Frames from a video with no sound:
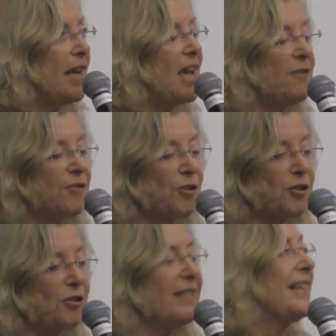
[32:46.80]
If you're,
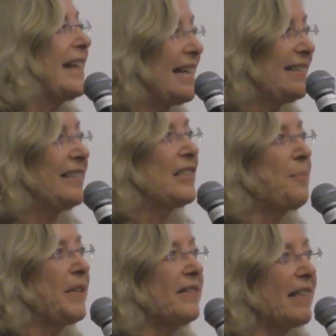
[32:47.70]
I see
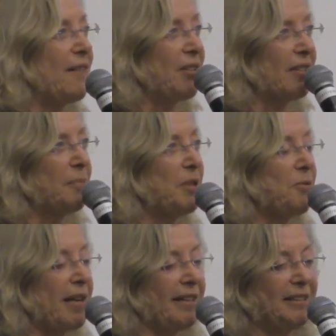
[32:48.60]
somebody's laughing. Somebody
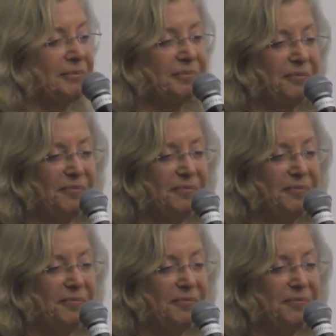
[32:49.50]
read it.